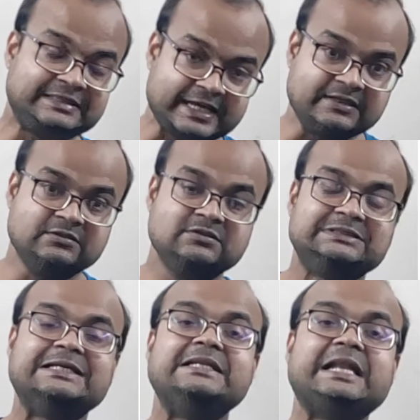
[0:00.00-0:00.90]
then
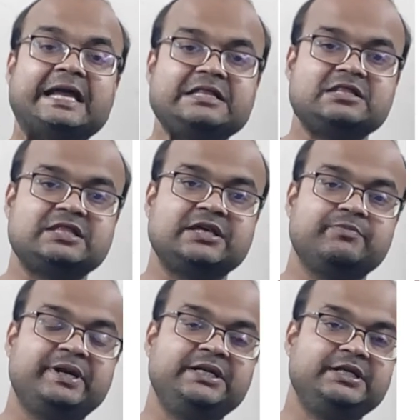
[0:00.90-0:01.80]
the line
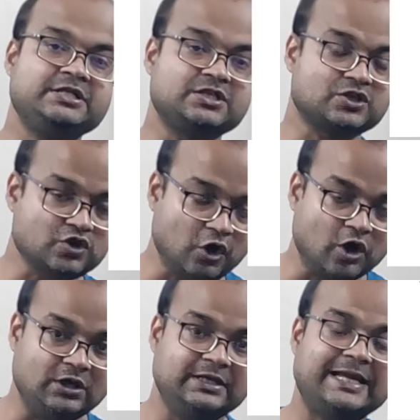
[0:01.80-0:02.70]
segment is
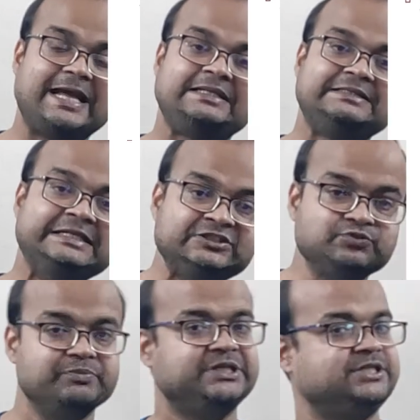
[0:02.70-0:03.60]
called as its
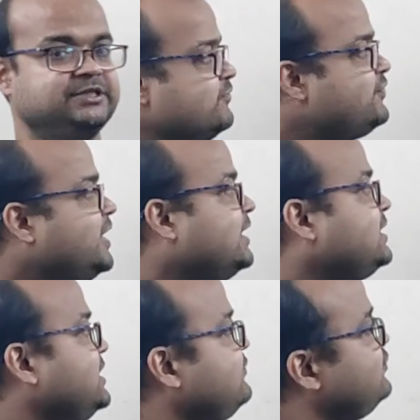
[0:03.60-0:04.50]
median. In
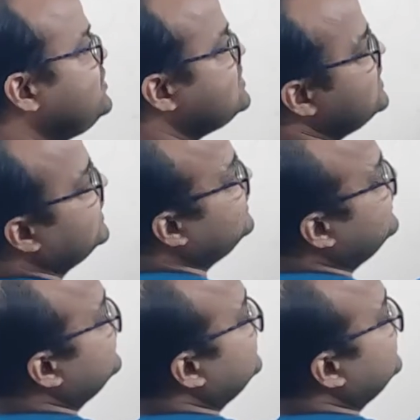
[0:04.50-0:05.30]
fact, if you say,